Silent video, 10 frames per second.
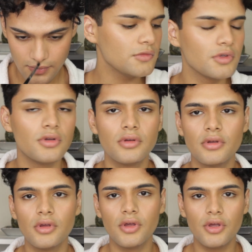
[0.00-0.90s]

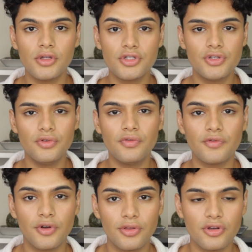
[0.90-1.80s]
To
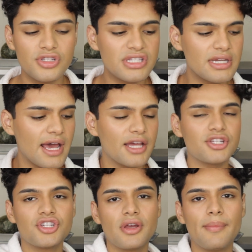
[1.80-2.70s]
further
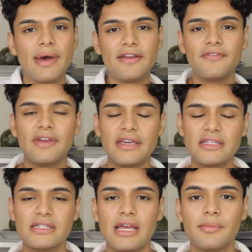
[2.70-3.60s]
snatch my
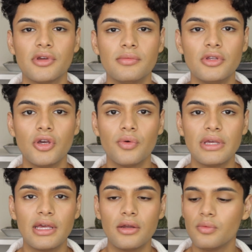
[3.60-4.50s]
face, I'm gonna be
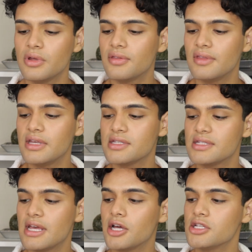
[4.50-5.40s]
going in with
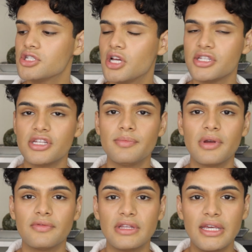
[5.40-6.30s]
this Anastasia
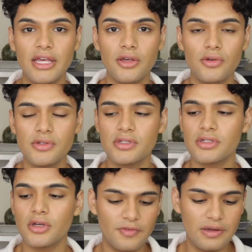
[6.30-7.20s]
Beverly
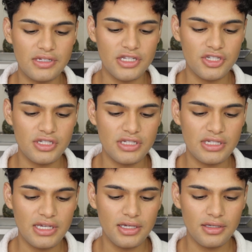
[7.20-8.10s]
Hills foundation
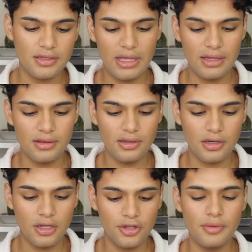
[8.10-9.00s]
stick in the
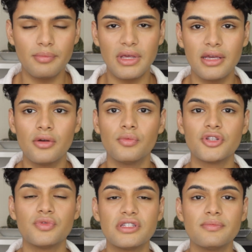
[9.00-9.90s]
color Mink,
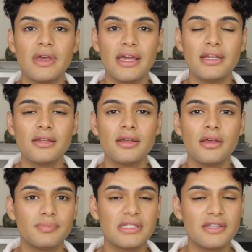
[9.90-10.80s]
which was made
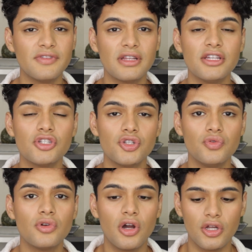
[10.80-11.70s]
specifically
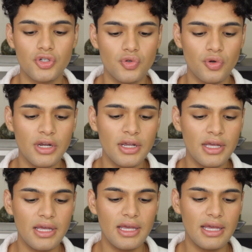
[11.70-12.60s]
to contour.
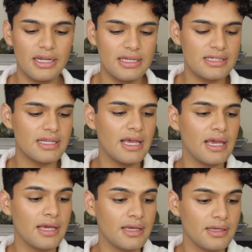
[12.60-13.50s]
It is
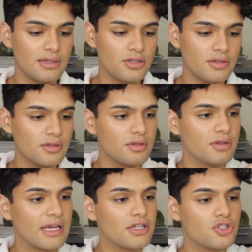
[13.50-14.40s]
a
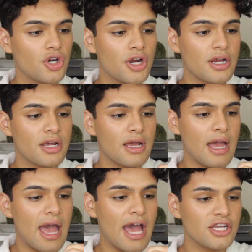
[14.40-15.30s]
like dark
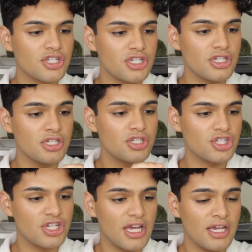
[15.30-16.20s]
ashy
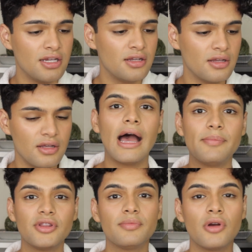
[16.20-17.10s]
shade. I
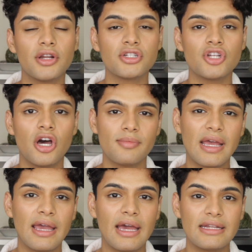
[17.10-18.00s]
put the product on
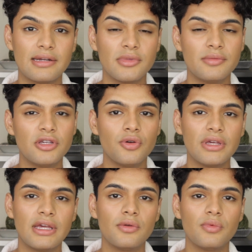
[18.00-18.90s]
my hand and I'm gonna be
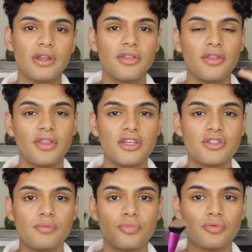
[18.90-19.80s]
going in with
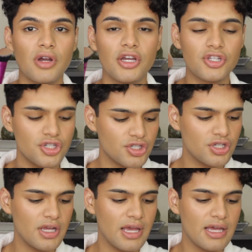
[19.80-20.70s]
this
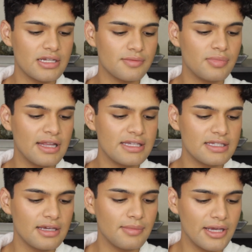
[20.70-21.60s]
brush and
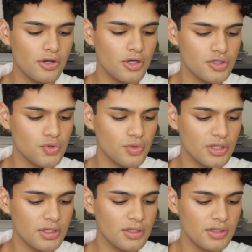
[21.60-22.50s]
placing my contour.